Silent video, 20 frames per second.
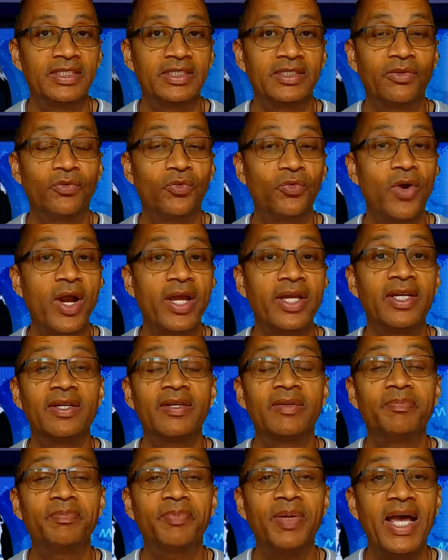Just a
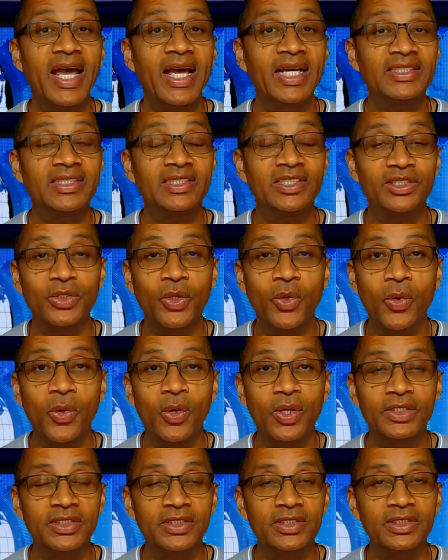regular pass the
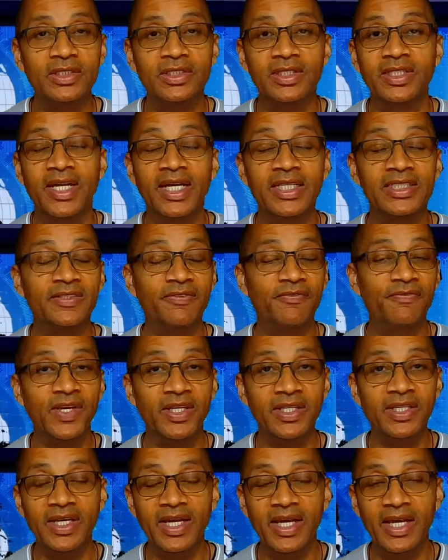torch to the next
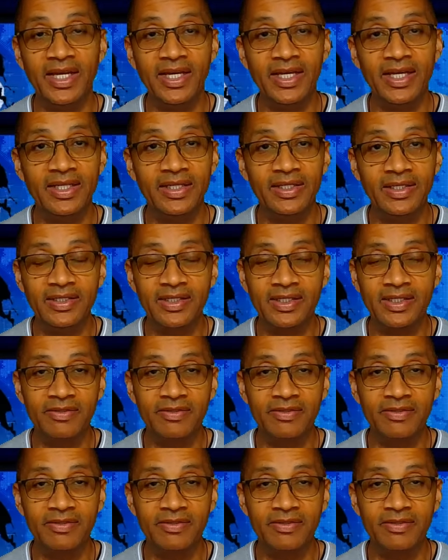figurehead.